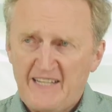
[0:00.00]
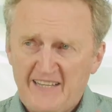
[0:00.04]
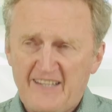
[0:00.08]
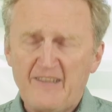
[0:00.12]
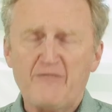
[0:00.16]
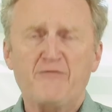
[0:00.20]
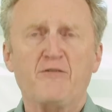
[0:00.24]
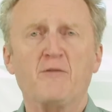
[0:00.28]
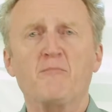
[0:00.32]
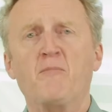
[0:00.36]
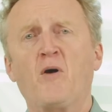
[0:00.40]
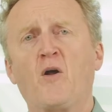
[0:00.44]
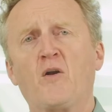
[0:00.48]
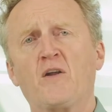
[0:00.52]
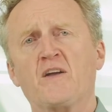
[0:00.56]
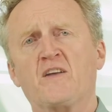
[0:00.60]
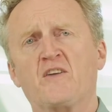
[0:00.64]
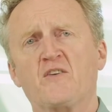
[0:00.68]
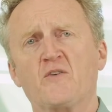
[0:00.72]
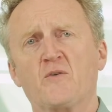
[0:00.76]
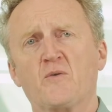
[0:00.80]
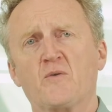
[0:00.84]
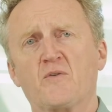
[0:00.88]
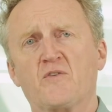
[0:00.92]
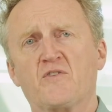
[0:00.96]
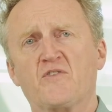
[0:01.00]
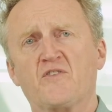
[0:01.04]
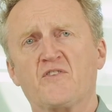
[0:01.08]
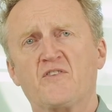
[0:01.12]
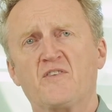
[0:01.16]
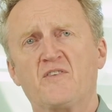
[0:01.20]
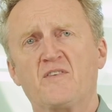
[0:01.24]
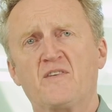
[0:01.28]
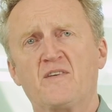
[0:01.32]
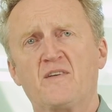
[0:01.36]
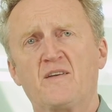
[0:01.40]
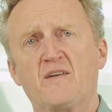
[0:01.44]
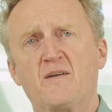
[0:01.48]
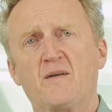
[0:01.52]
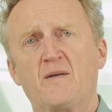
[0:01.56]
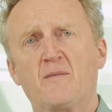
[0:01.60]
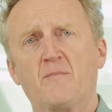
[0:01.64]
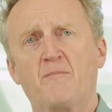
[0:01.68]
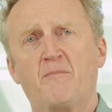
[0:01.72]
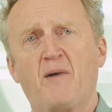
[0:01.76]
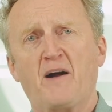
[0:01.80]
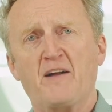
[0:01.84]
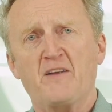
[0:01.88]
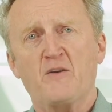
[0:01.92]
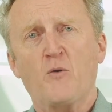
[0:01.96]
different molecules,
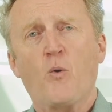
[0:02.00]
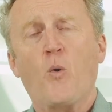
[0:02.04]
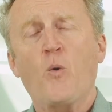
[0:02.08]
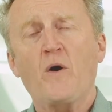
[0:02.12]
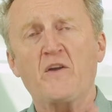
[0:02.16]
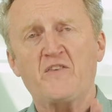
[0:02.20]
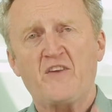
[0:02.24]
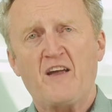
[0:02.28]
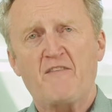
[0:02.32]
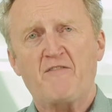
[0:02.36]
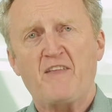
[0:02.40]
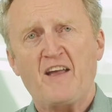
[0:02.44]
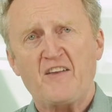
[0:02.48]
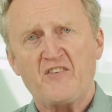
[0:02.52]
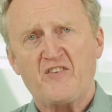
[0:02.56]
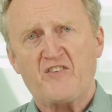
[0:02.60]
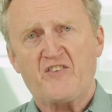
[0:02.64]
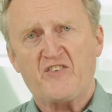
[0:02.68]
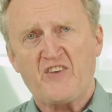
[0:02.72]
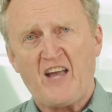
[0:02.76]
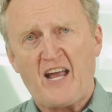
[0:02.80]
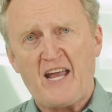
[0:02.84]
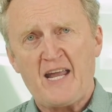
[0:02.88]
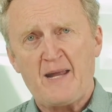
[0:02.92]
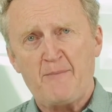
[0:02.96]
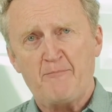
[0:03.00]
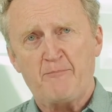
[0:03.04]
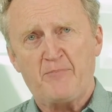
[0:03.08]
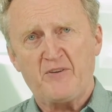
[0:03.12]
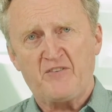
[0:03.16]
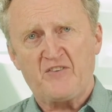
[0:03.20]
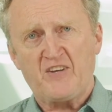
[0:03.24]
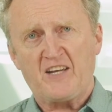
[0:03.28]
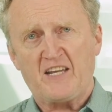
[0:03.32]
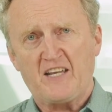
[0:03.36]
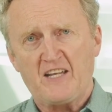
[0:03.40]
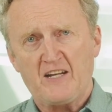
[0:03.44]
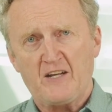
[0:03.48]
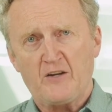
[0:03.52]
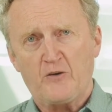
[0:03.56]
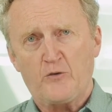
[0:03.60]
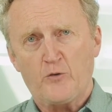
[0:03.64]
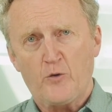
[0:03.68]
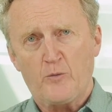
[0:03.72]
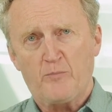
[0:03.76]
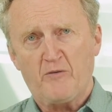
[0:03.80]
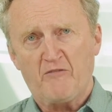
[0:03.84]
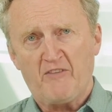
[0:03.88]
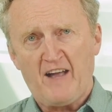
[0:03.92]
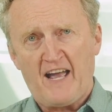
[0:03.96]
but you always have that same particular
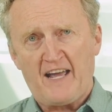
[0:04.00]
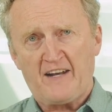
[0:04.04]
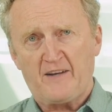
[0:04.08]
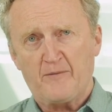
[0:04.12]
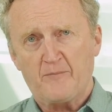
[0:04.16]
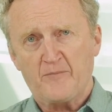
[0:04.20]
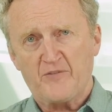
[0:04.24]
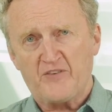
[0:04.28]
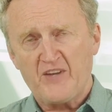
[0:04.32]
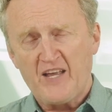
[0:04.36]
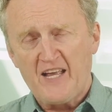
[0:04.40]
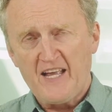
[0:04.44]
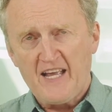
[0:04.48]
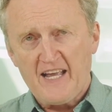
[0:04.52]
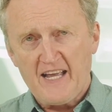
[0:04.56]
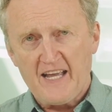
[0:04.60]
group of atoms